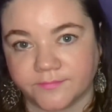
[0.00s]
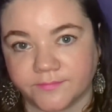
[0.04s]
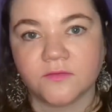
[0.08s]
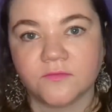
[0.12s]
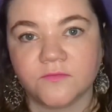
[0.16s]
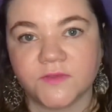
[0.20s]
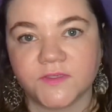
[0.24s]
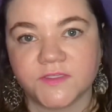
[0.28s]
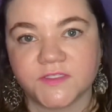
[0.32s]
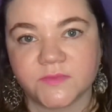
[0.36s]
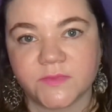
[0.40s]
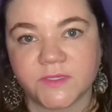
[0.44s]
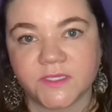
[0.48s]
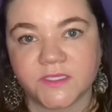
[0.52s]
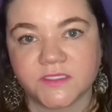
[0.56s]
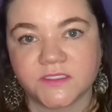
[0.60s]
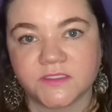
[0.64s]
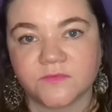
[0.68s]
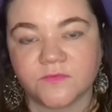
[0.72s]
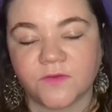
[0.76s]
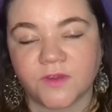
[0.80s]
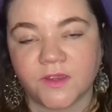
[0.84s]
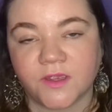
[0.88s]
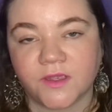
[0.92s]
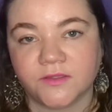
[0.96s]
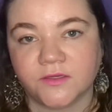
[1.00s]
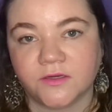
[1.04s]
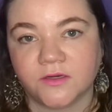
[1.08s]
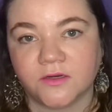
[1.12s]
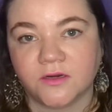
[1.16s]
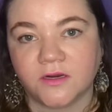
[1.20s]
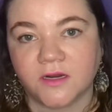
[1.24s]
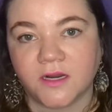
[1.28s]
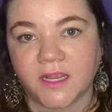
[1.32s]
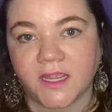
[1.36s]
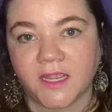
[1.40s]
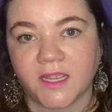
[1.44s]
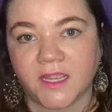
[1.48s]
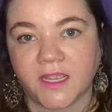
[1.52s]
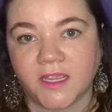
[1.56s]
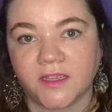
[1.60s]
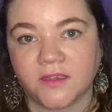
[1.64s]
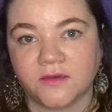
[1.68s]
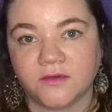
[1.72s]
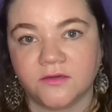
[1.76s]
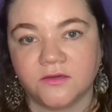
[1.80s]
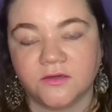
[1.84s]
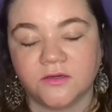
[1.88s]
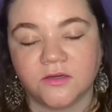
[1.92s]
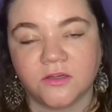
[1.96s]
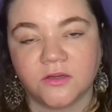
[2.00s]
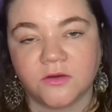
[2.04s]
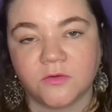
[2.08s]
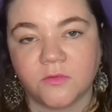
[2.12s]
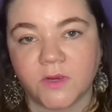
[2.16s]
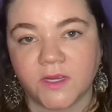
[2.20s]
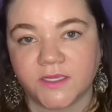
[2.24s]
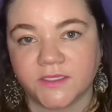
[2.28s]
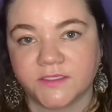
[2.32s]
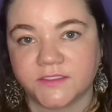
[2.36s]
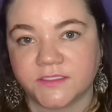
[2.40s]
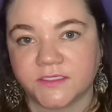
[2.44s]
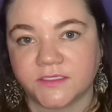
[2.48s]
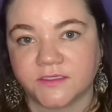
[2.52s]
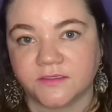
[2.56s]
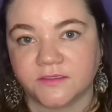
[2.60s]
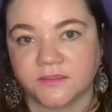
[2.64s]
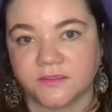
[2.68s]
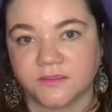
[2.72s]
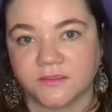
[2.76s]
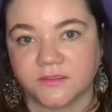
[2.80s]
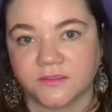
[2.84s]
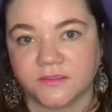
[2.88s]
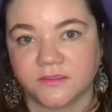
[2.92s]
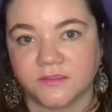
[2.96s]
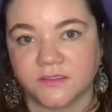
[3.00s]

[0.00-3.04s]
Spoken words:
Vismaya's father had no idea